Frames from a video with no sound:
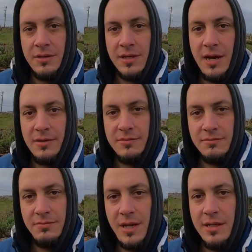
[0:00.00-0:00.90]

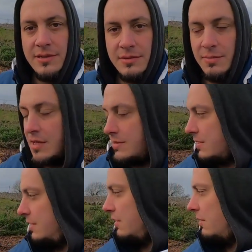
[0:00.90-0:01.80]
garden beds.
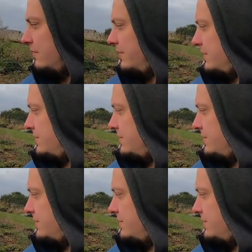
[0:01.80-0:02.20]
Basically all of it